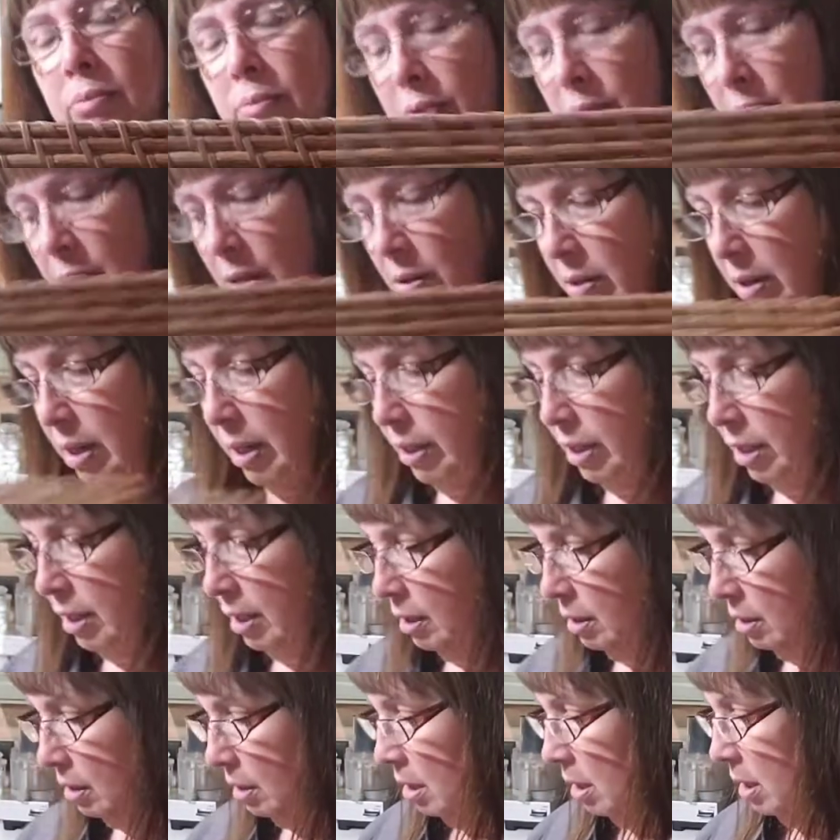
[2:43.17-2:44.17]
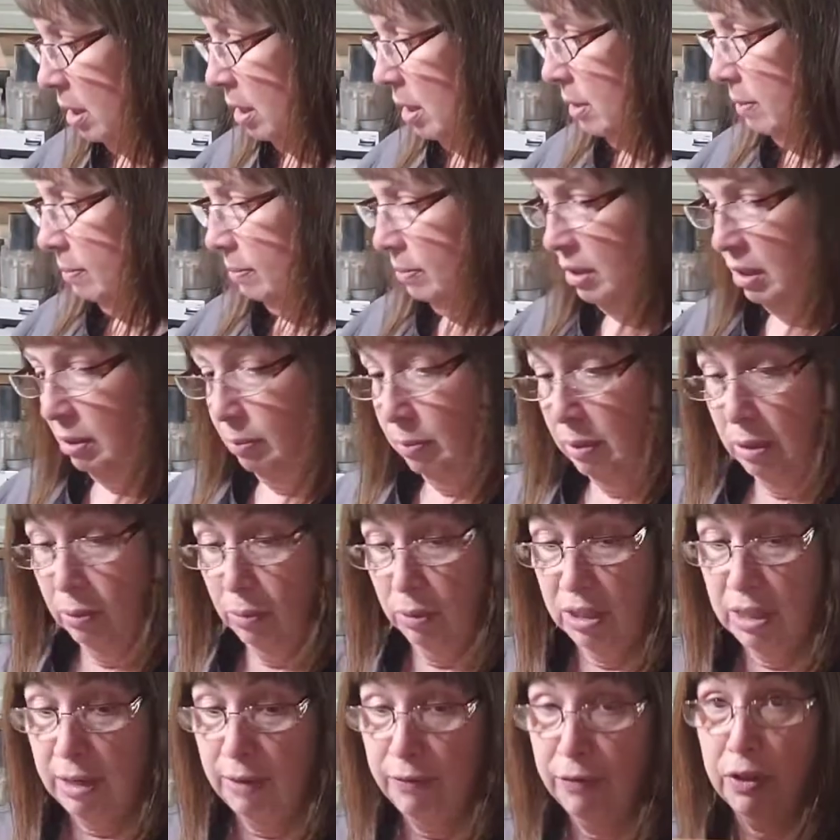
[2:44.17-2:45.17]
So I think um, somebody
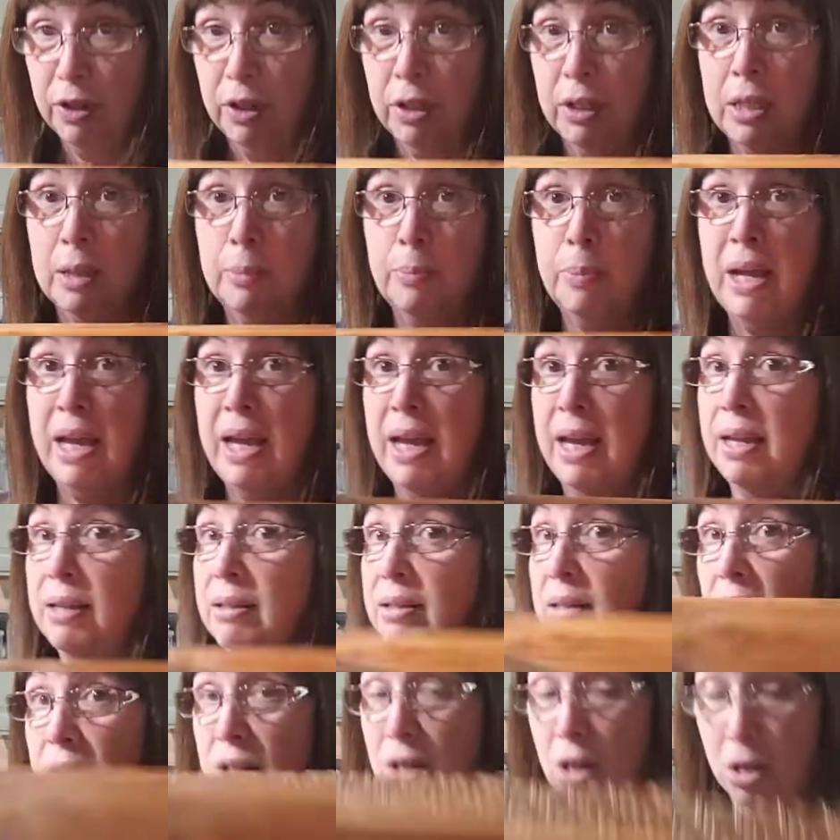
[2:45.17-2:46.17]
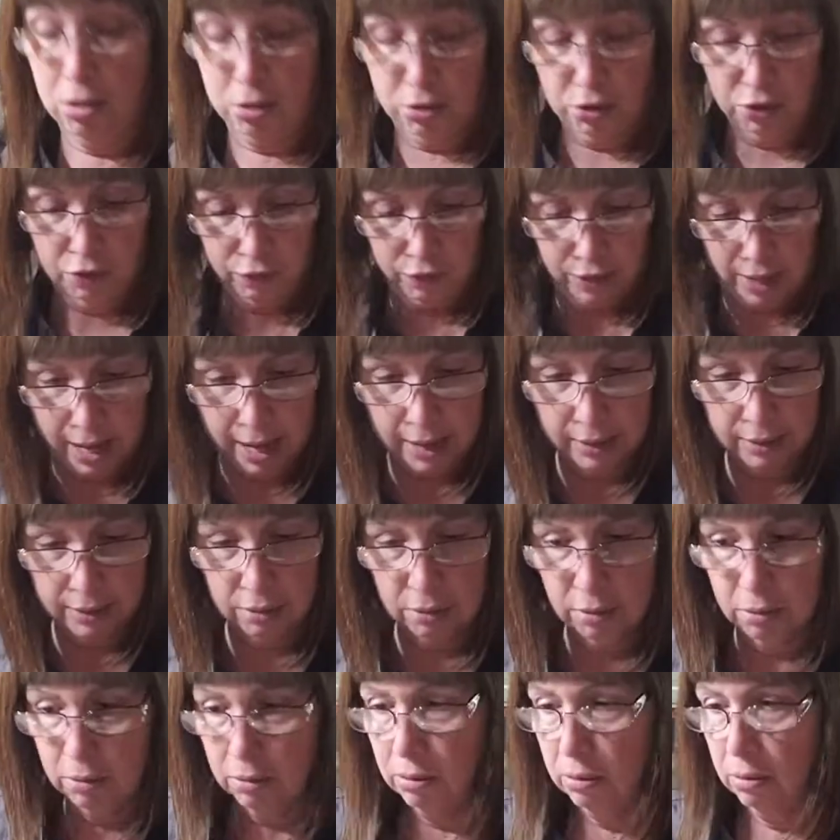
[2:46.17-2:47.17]
will definitely pay $10 for
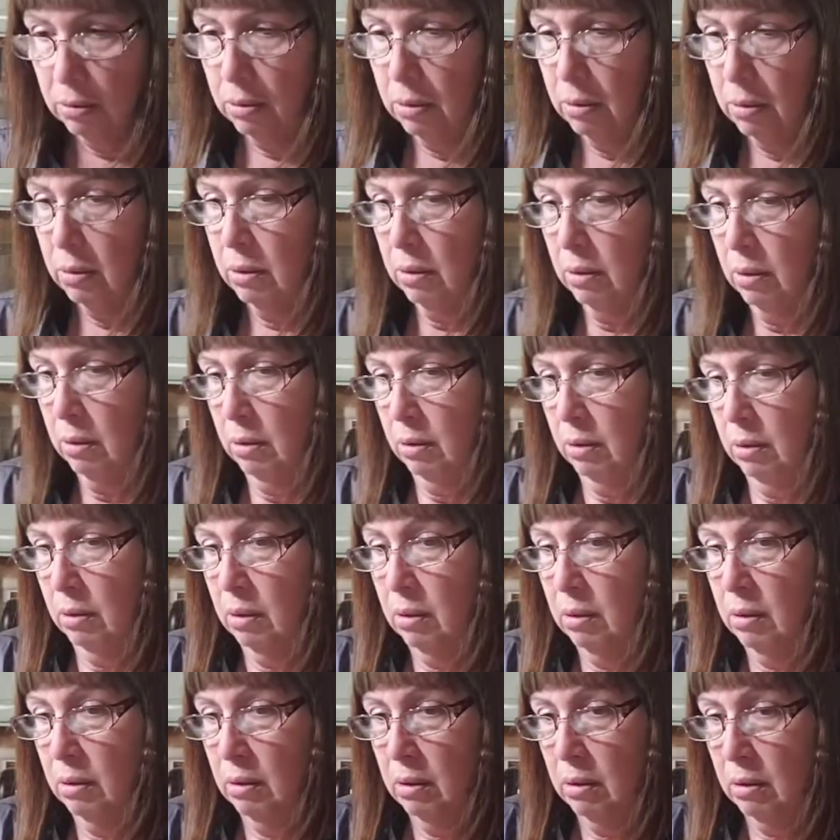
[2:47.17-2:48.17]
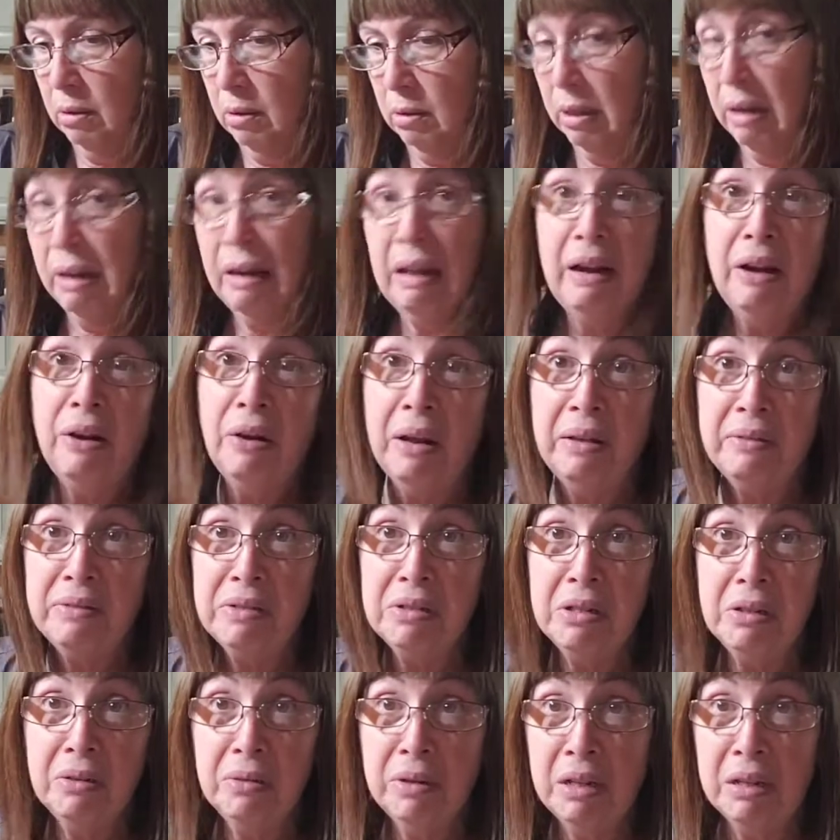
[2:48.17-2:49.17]
that. I don't have to
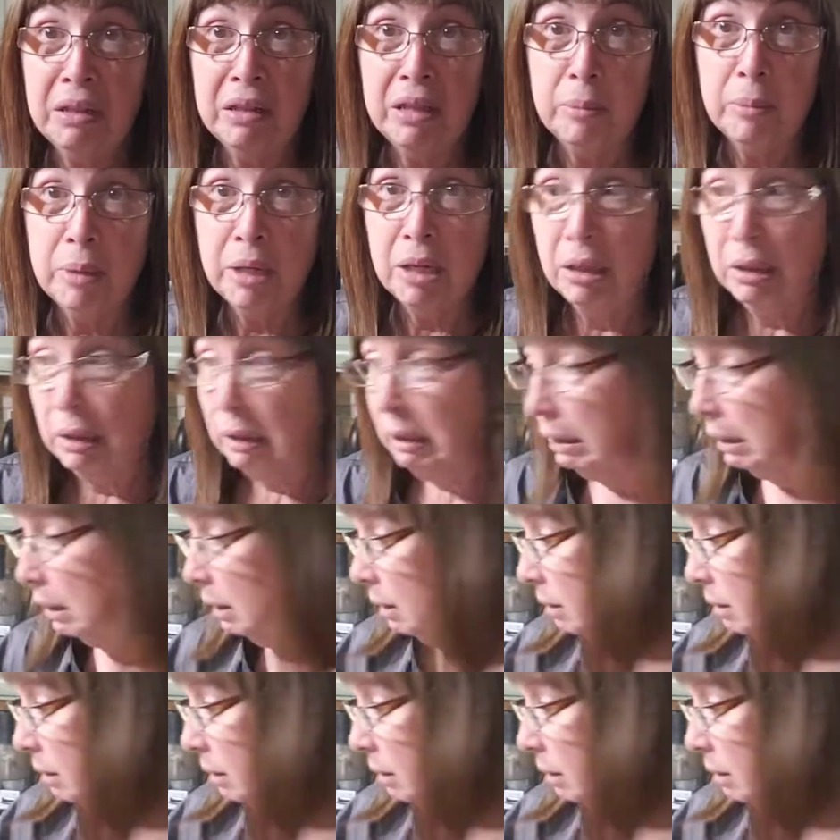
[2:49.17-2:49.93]
do anything but clean it.